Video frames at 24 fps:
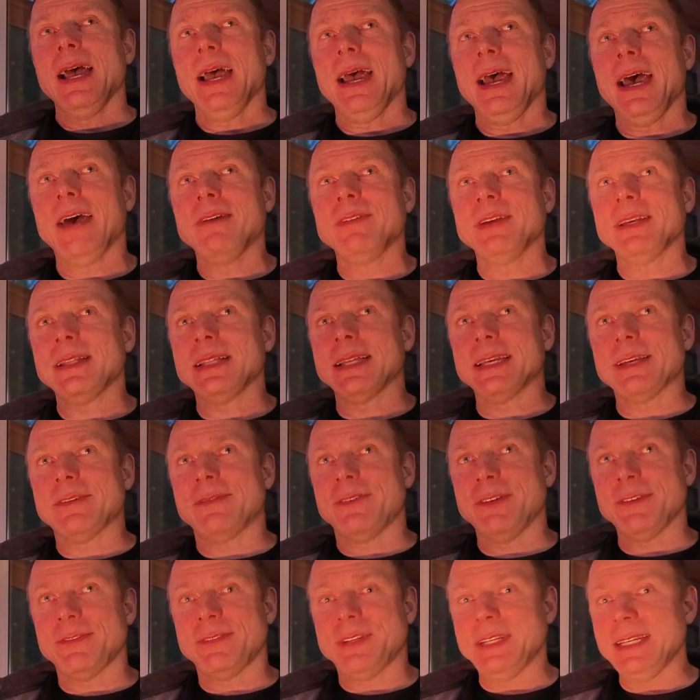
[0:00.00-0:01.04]
having like
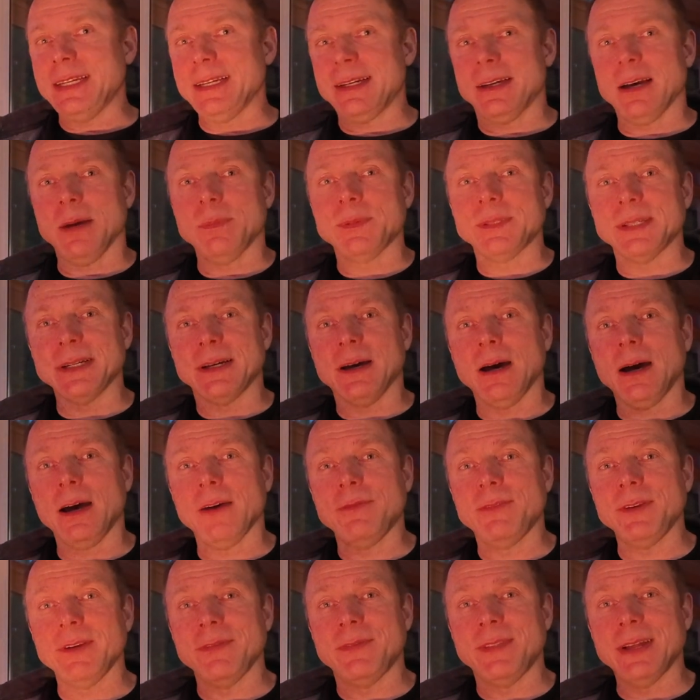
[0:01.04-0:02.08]
15 cups of
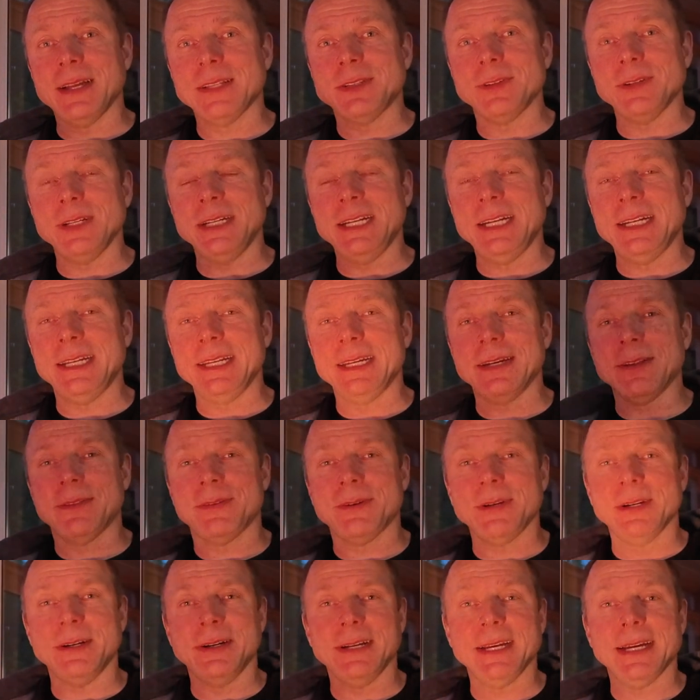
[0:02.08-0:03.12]
coffee if that's what you need to get
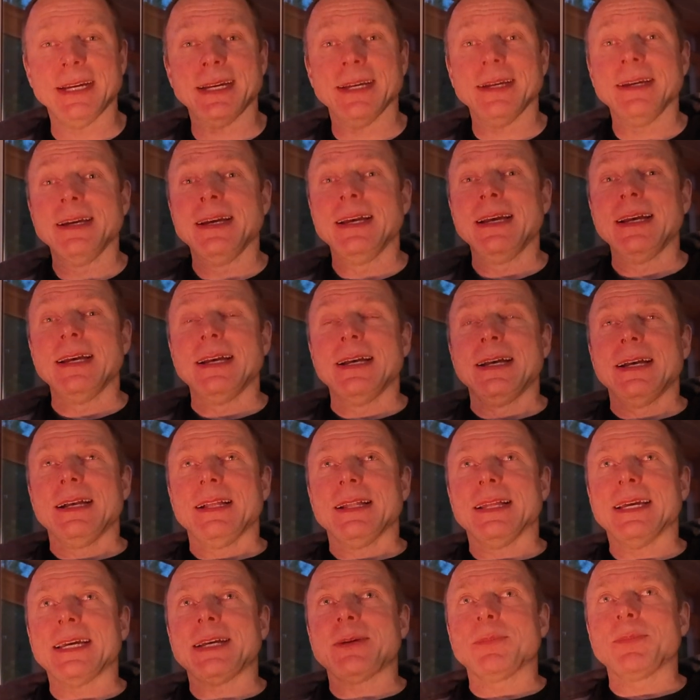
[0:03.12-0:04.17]
through your day.
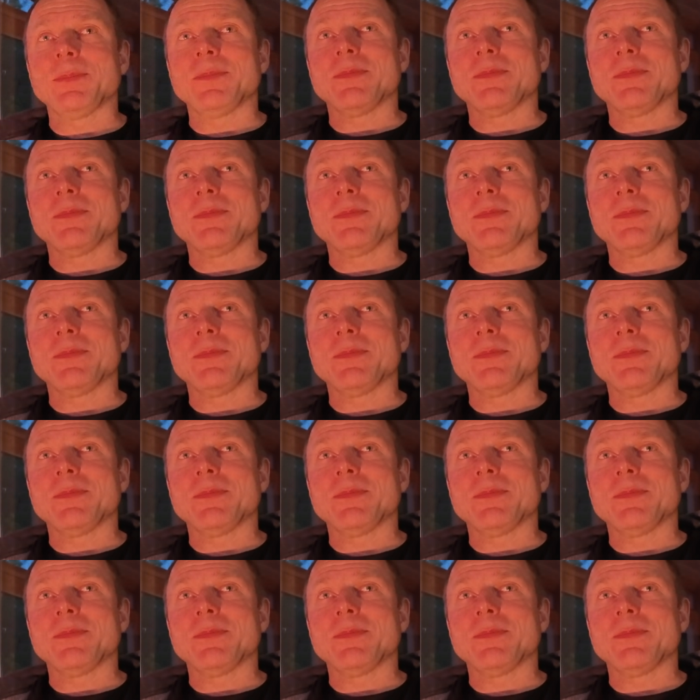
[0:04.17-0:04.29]
Like,